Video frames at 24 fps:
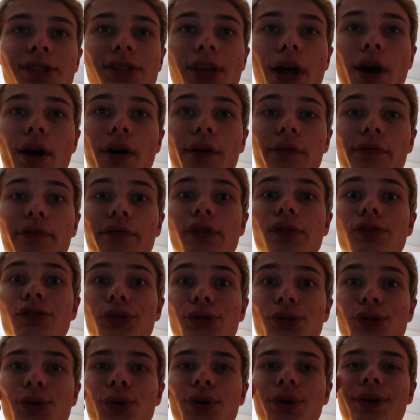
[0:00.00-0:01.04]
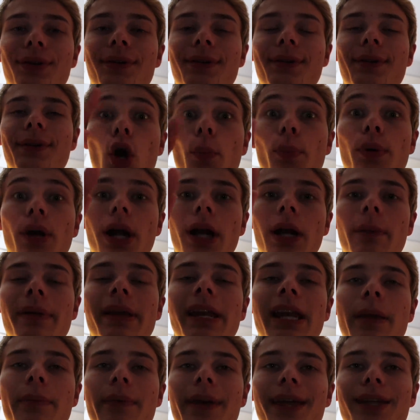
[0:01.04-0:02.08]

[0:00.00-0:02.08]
So, future Jordan, go put on a beanie,